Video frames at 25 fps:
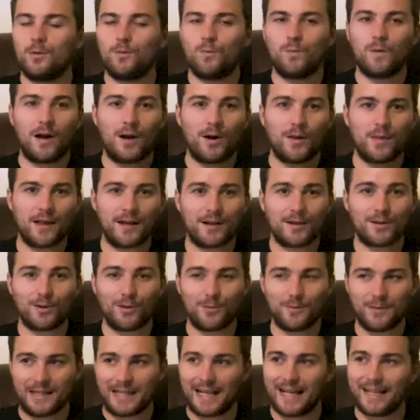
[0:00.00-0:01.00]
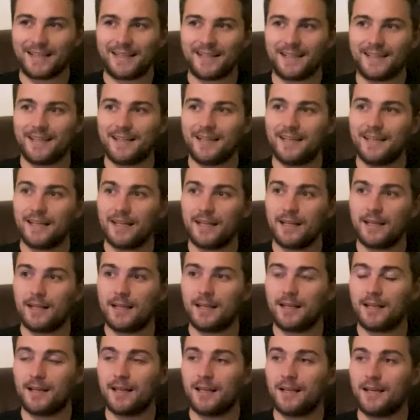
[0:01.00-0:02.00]
Wow, that got me, that did.
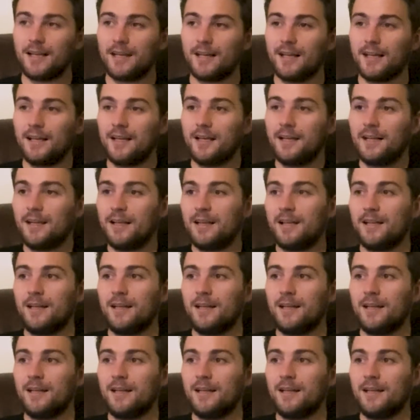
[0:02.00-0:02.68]
Arrogance?